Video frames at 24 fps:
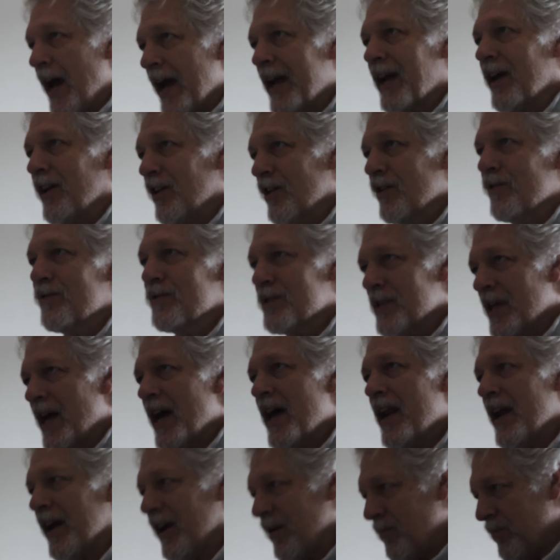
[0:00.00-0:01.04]
I can use
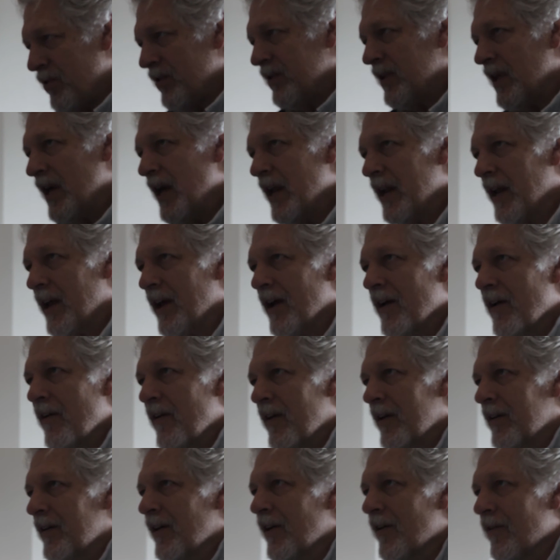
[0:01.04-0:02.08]
that. I can put that
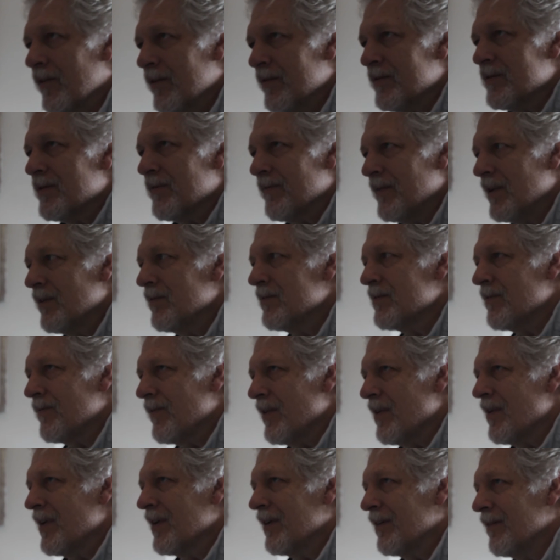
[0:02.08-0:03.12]
here. And he was a
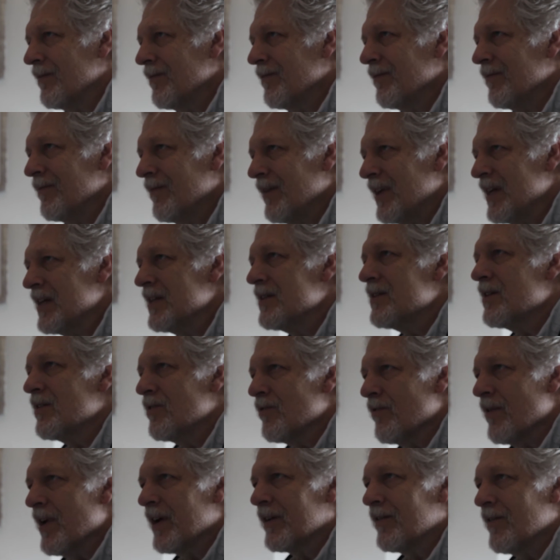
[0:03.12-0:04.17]
very easy
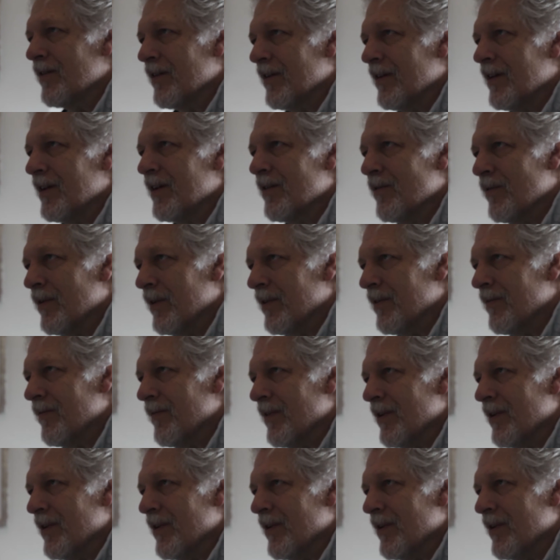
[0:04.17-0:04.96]
director to deal with.